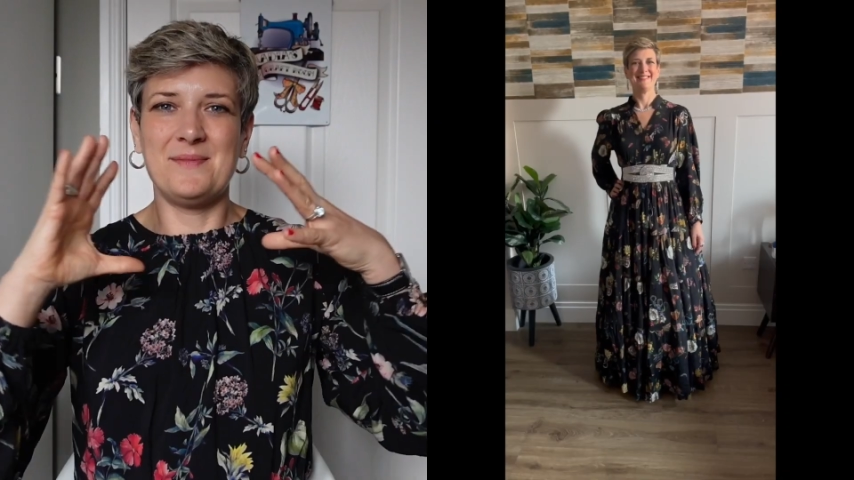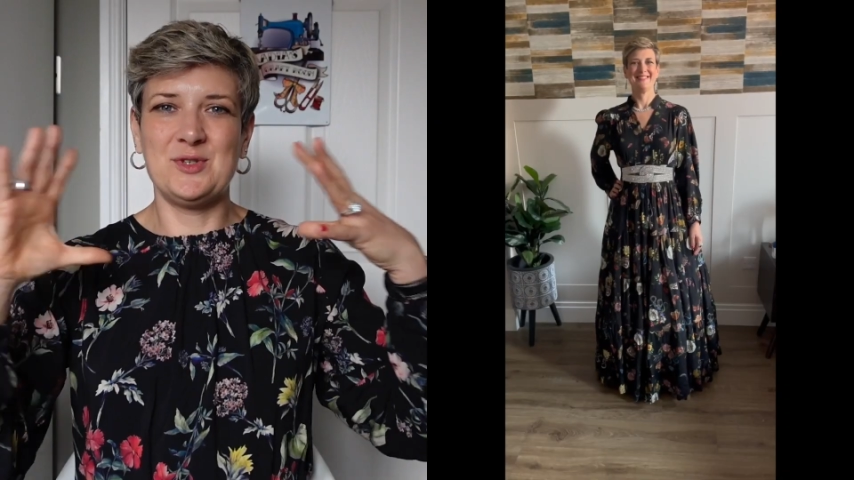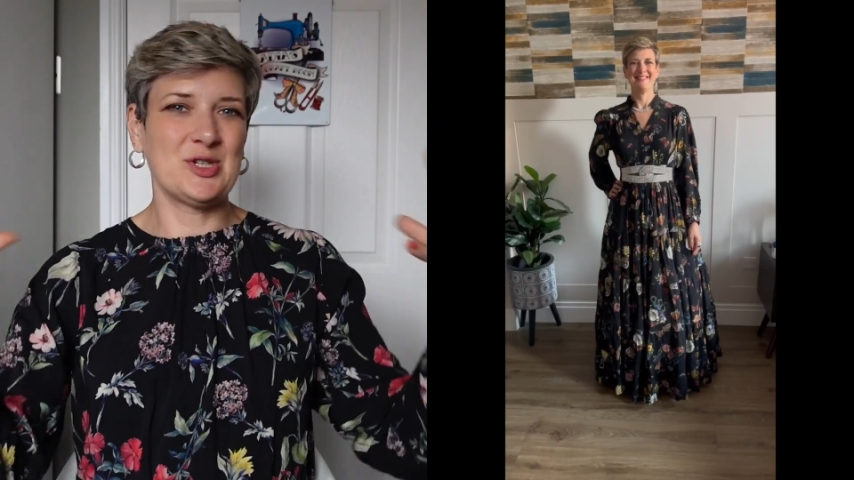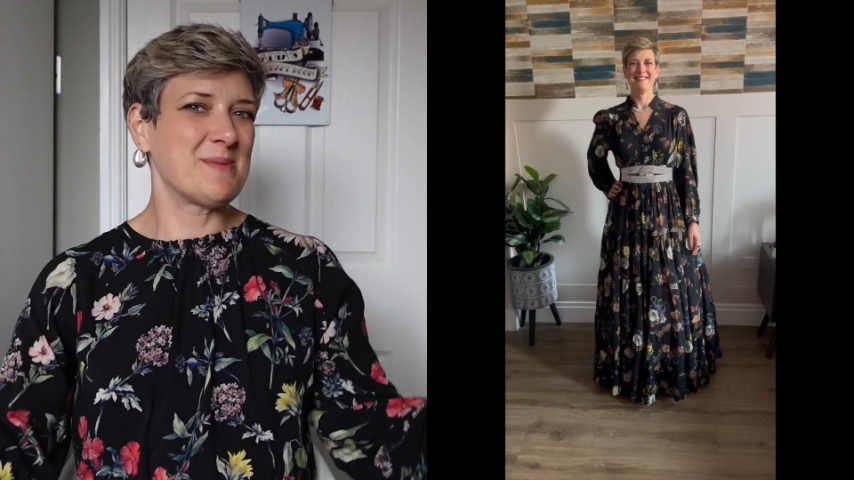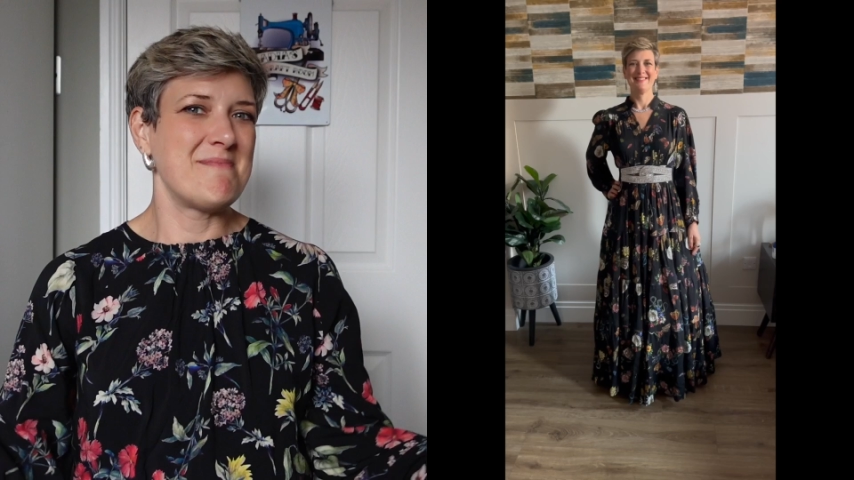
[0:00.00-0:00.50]

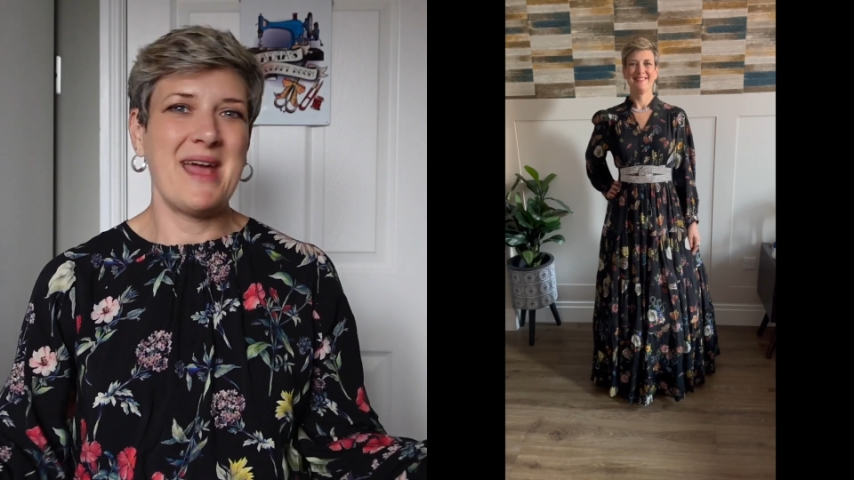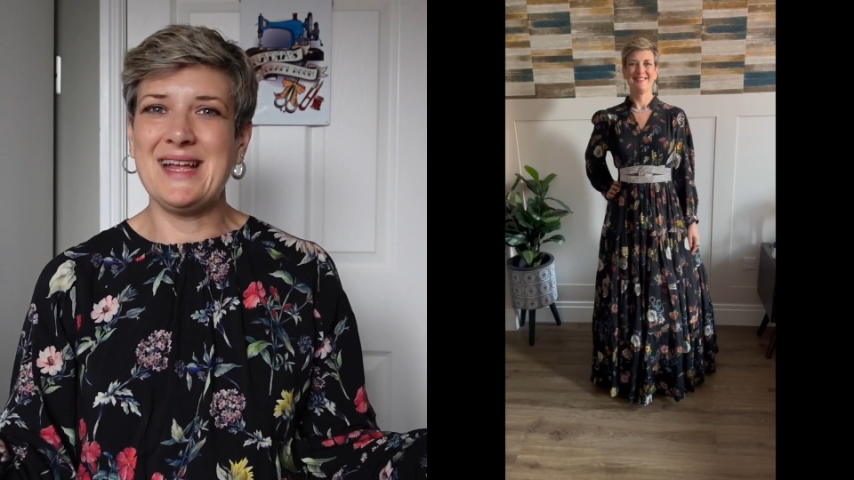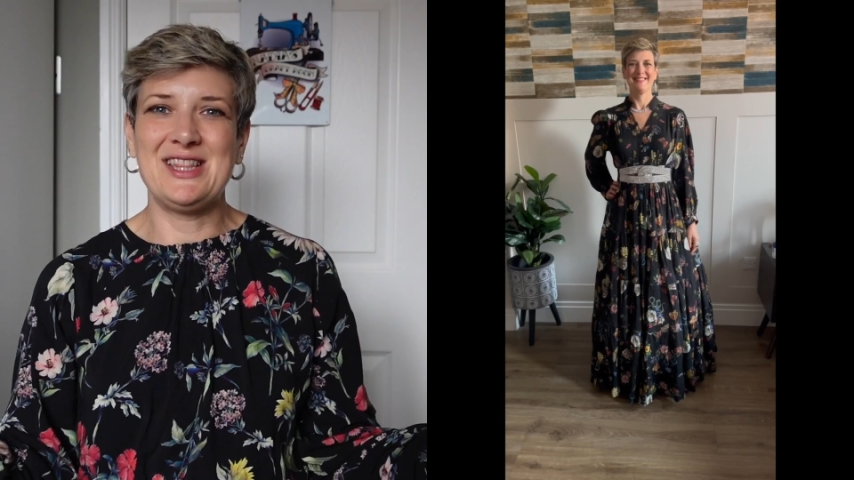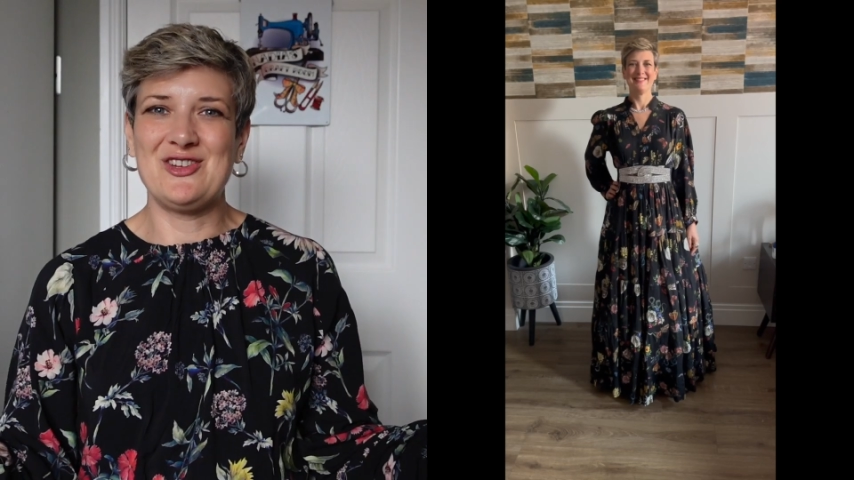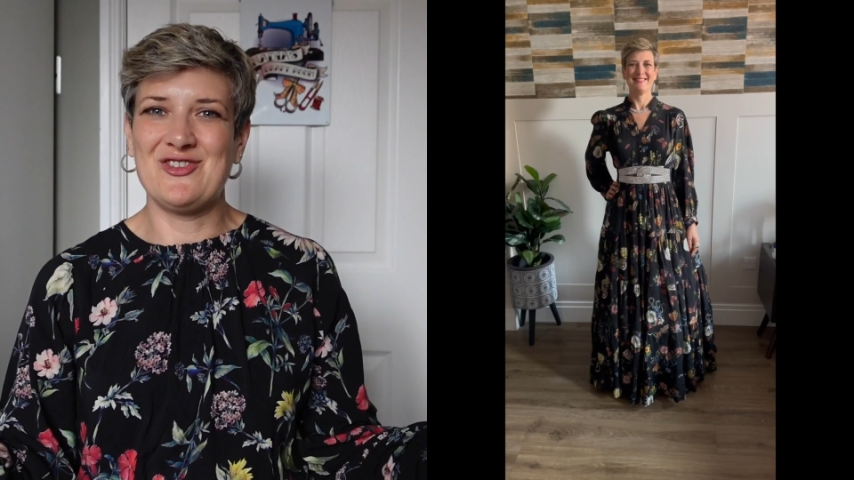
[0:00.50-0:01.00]
just
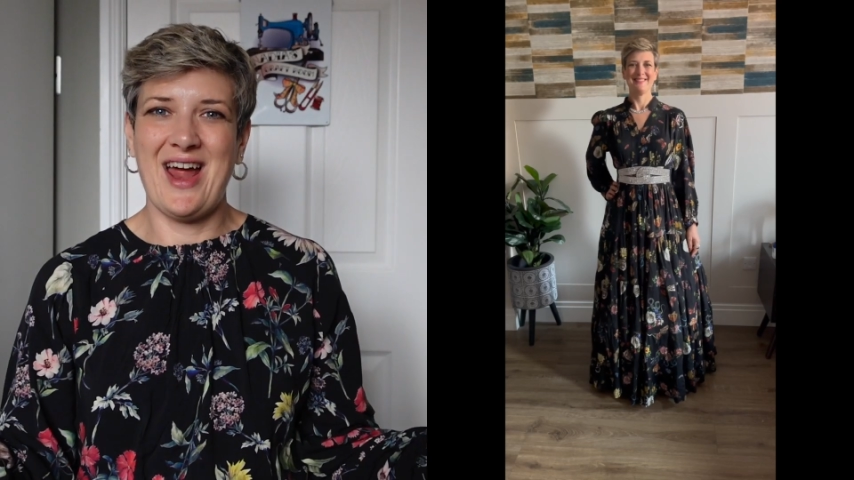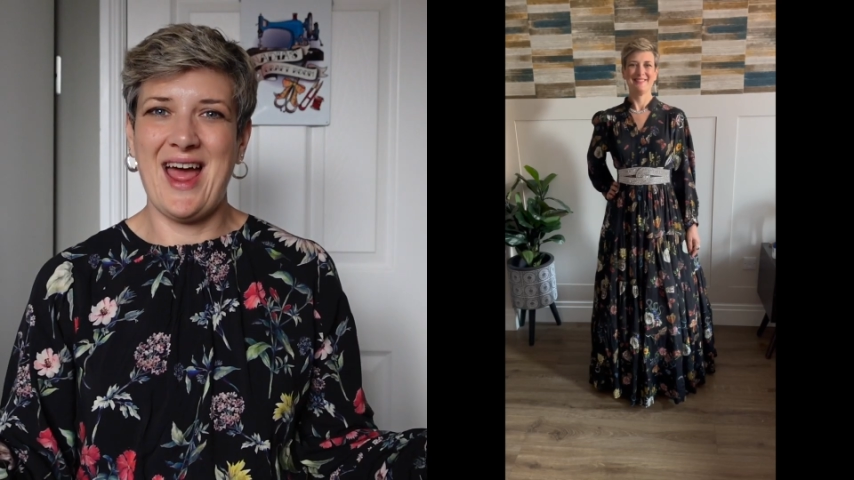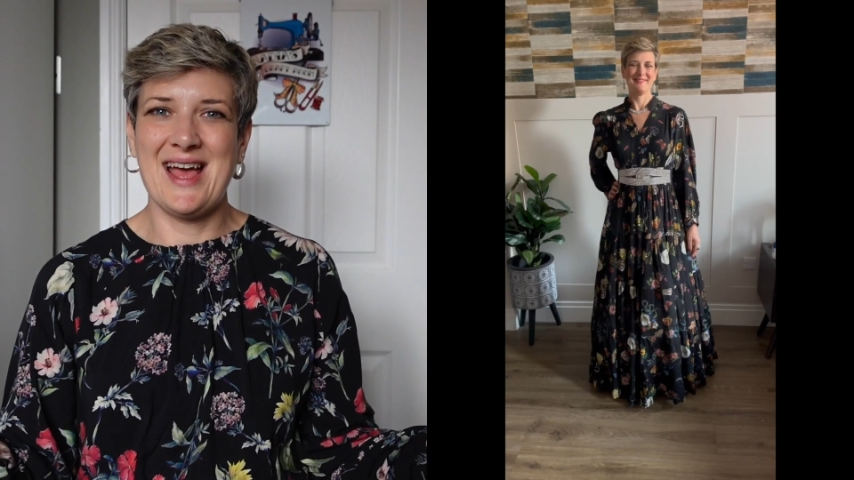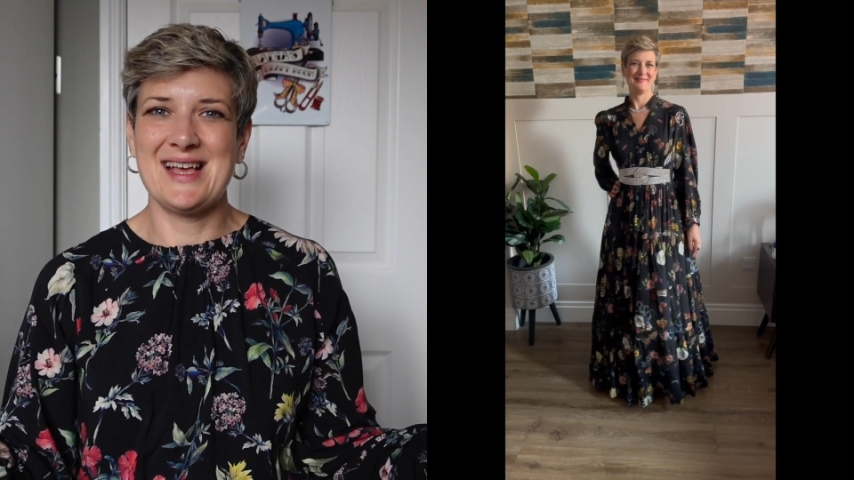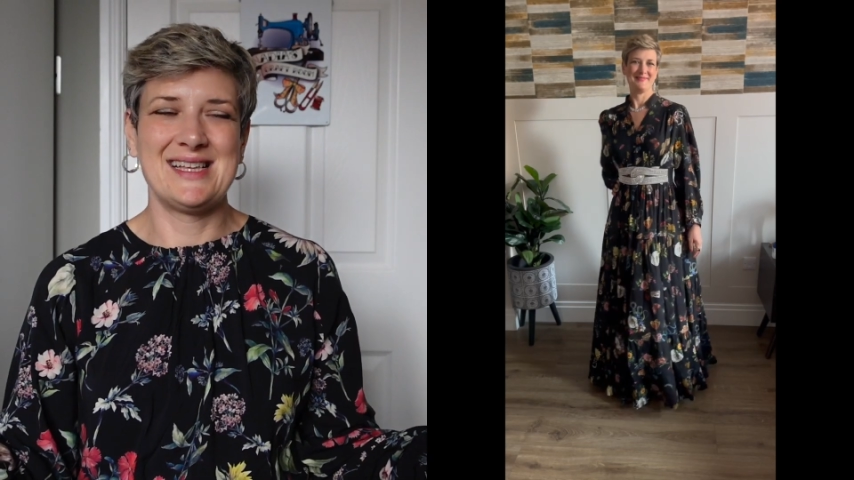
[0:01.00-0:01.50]
made the
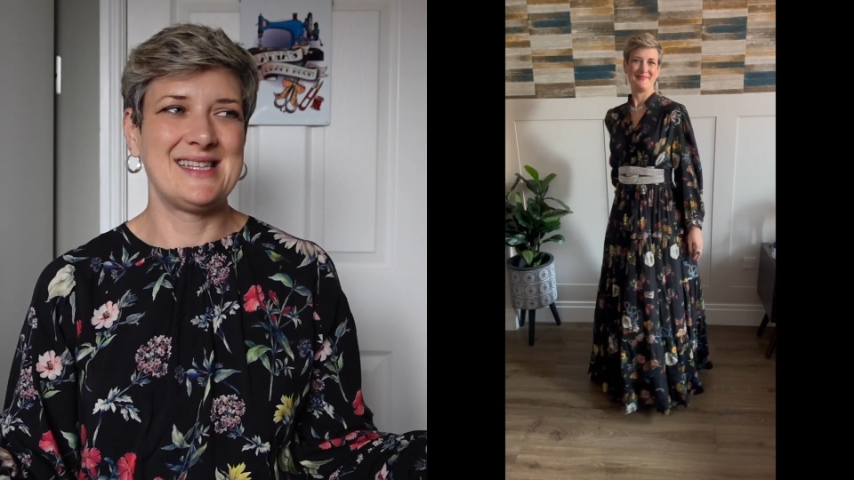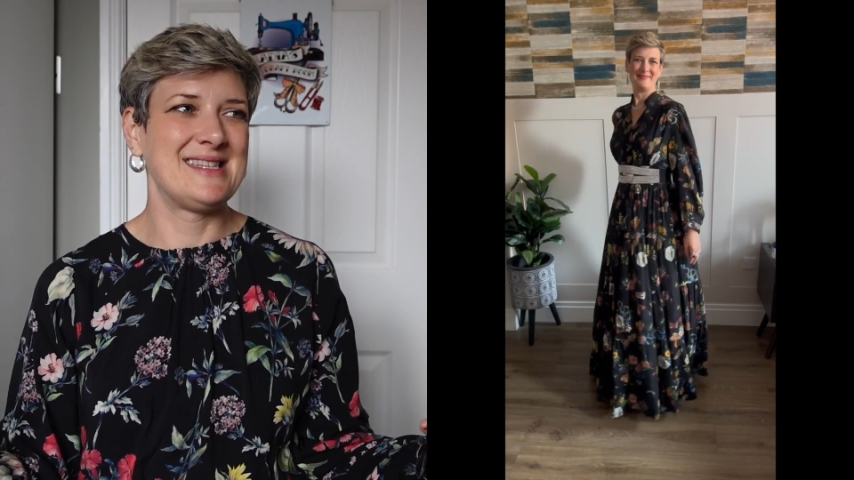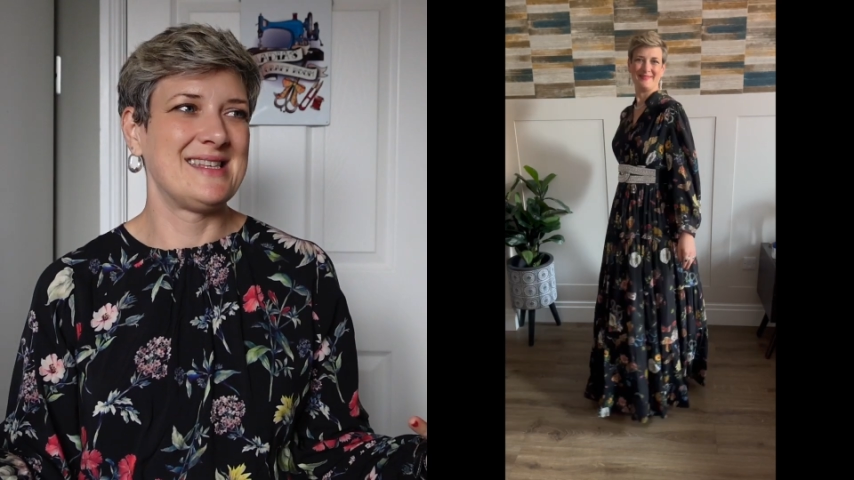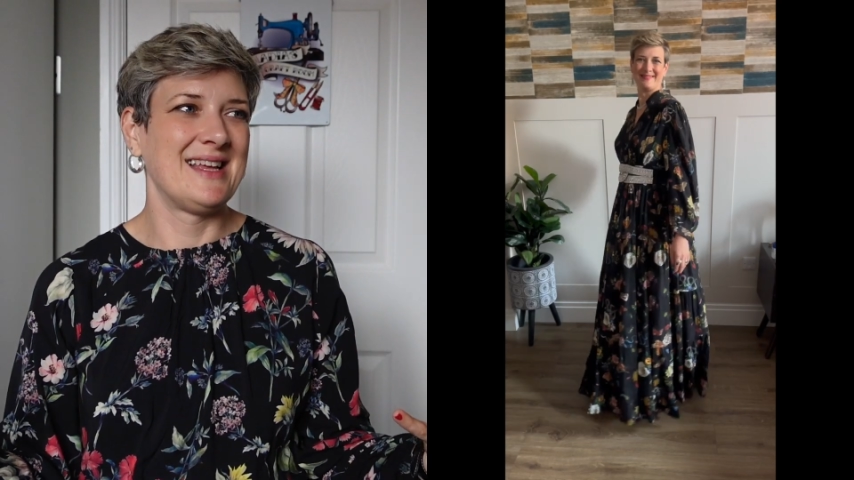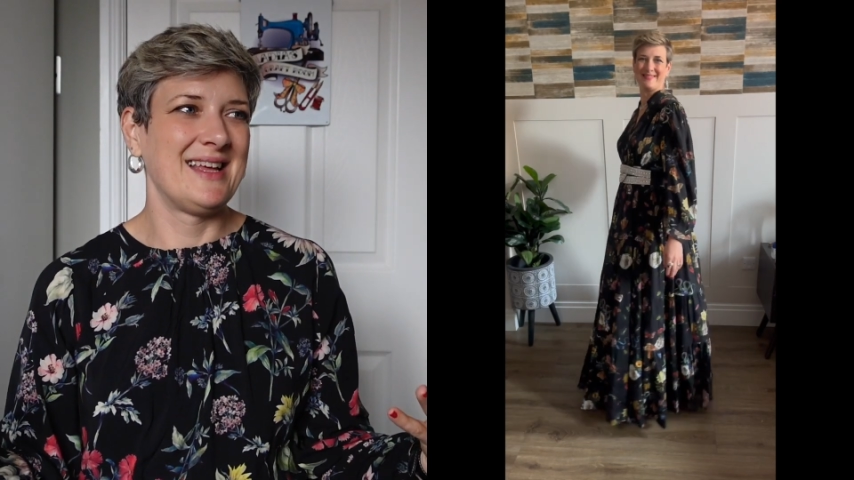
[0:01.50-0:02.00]

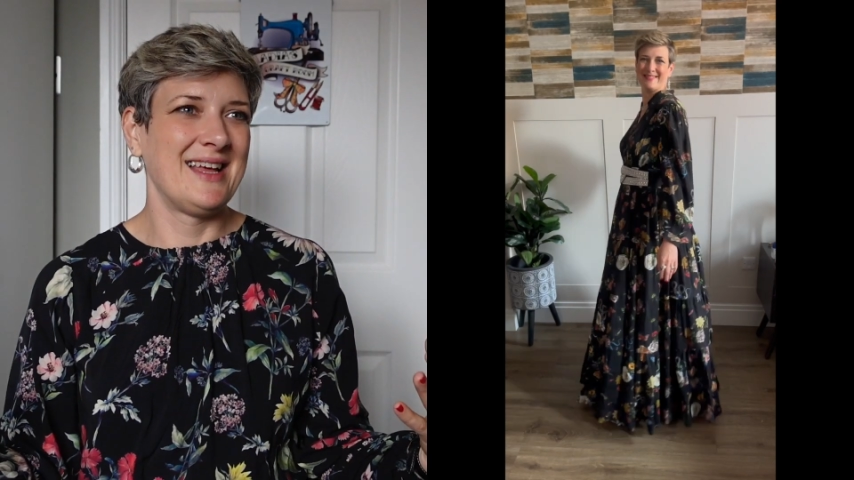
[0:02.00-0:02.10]
dress,